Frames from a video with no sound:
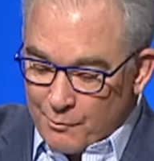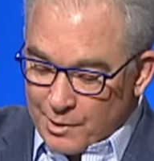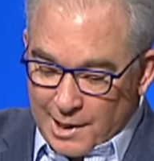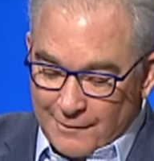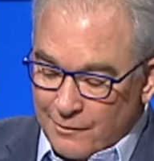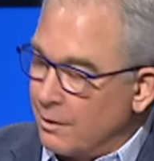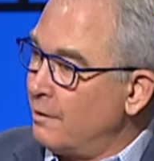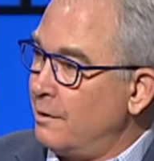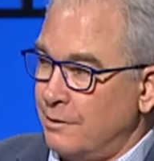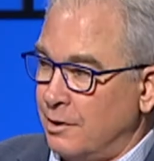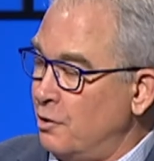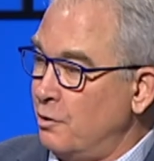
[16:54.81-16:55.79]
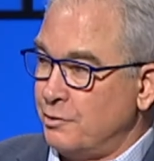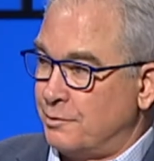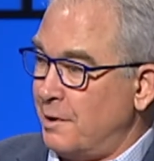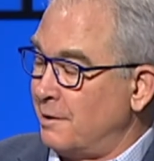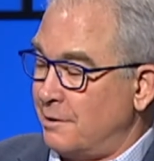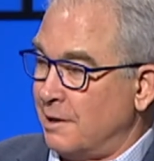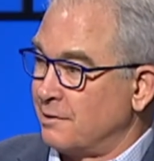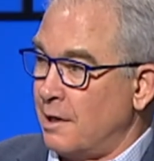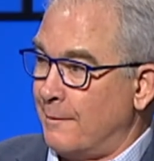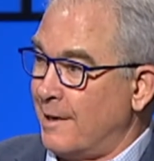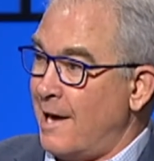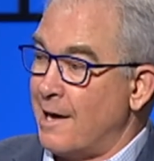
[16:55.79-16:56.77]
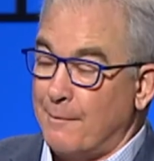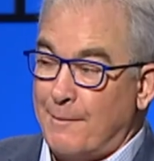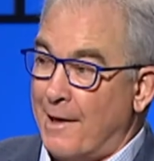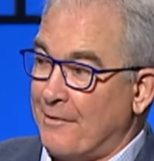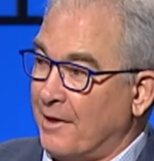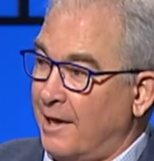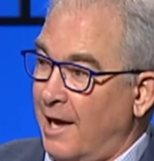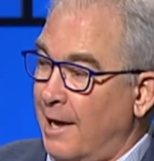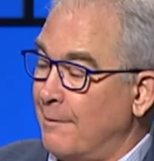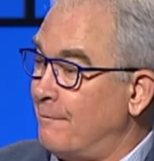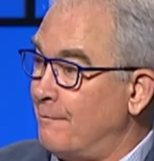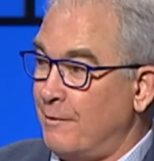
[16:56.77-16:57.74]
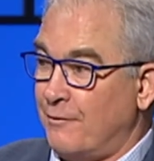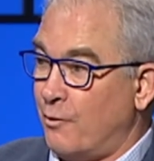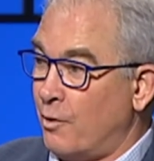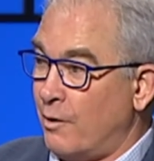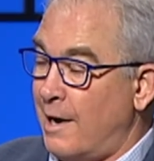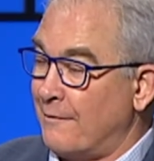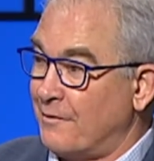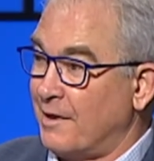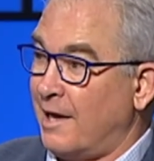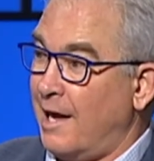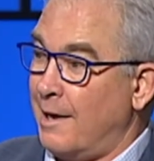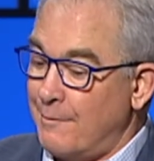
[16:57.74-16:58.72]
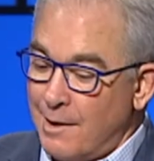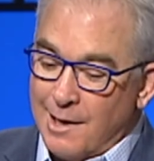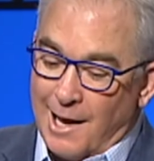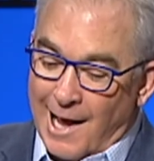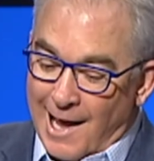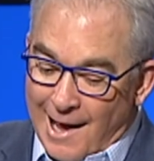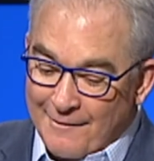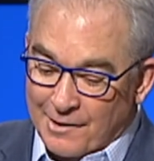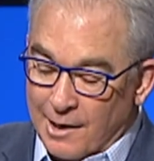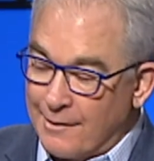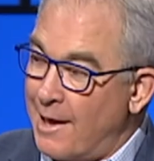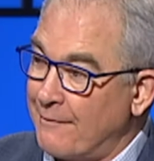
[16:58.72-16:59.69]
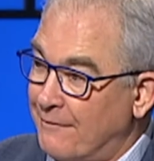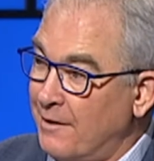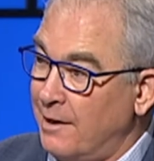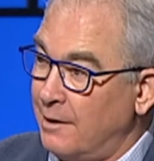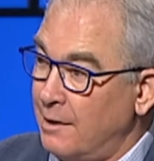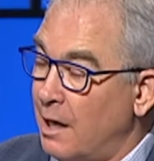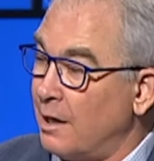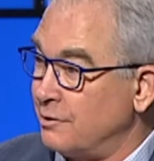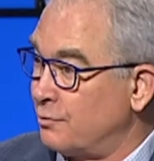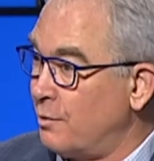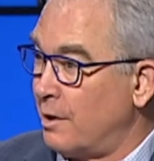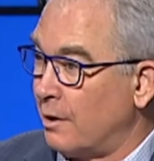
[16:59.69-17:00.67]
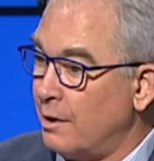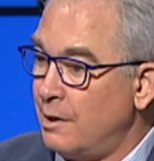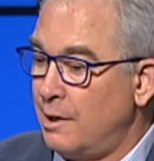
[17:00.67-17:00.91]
whatever the news that's coming out about the game before or after the game, I have it on that feed on Twitter.